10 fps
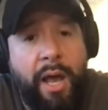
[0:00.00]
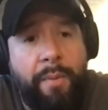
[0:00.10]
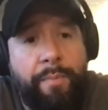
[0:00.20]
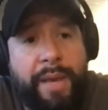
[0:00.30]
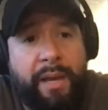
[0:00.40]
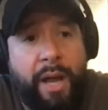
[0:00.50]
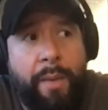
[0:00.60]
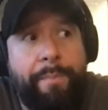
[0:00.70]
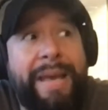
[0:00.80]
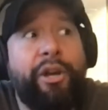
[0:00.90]
being
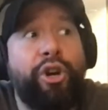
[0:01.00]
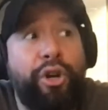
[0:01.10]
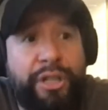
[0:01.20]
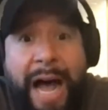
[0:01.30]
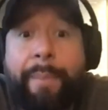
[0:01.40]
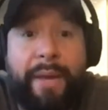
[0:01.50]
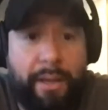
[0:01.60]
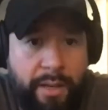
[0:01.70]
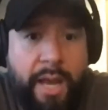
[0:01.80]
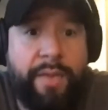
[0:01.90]
a bigger topic
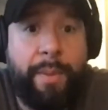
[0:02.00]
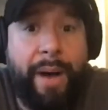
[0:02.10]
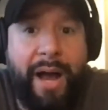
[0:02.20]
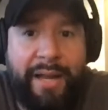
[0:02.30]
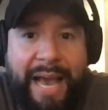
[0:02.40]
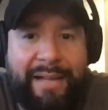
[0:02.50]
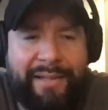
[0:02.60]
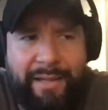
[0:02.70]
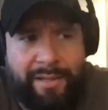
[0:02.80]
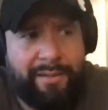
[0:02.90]
in the
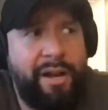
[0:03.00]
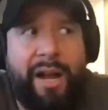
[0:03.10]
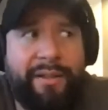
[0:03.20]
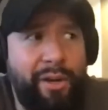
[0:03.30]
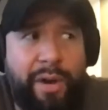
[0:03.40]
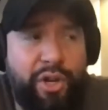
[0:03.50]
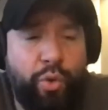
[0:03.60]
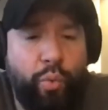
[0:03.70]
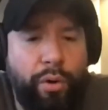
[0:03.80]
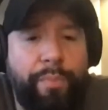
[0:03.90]
podcasting, in the content
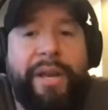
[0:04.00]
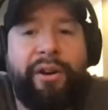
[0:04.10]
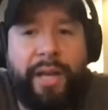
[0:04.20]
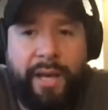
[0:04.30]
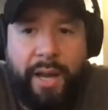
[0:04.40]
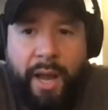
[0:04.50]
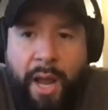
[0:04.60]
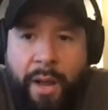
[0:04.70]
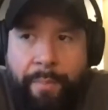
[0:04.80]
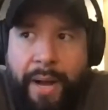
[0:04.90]
creation world, period.
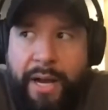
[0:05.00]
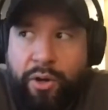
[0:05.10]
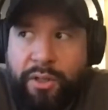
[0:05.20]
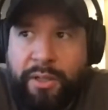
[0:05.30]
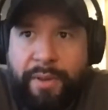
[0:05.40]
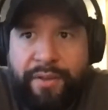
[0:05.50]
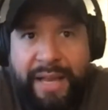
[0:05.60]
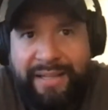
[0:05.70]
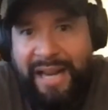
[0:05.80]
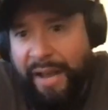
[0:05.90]
But some of the
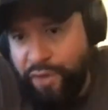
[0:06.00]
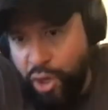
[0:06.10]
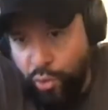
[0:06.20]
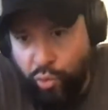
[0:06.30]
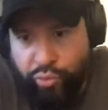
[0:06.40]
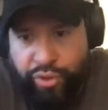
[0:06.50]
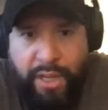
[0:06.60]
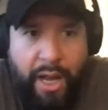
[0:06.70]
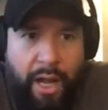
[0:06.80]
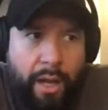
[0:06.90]
things that I've used,
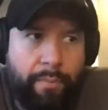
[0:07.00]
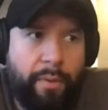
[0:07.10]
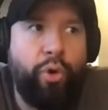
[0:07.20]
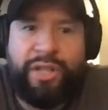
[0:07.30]
of course,